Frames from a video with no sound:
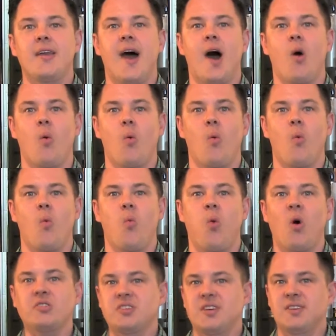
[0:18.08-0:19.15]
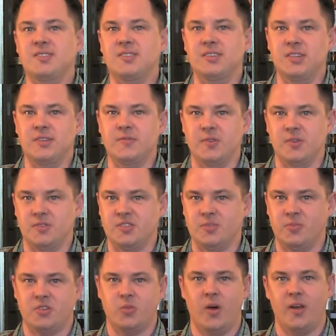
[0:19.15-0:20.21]
Now, what is the difference
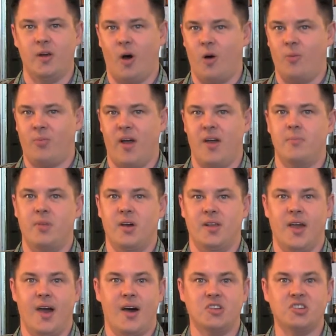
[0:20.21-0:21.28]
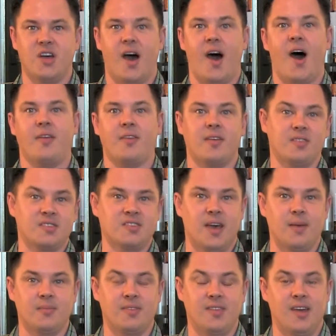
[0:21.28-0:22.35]
between ombre and balayage? Are they the
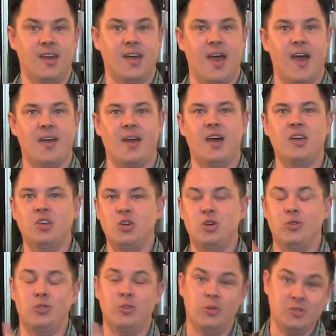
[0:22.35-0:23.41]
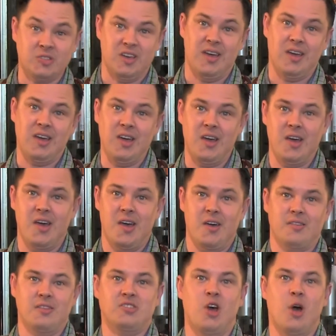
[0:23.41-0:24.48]
same thing, and are you using
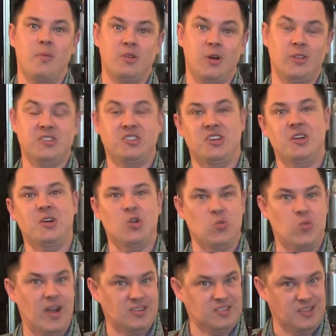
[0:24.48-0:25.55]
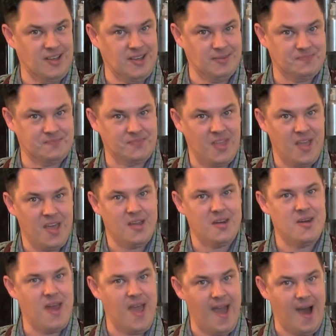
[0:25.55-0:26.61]
the terminology correctly?
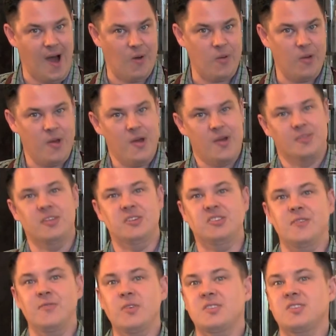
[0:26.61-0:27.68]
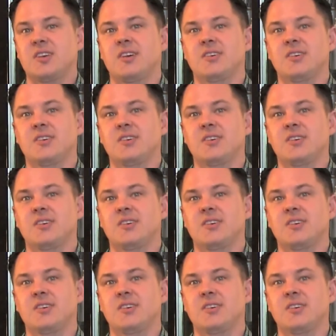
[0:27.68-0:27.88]
Now, the difference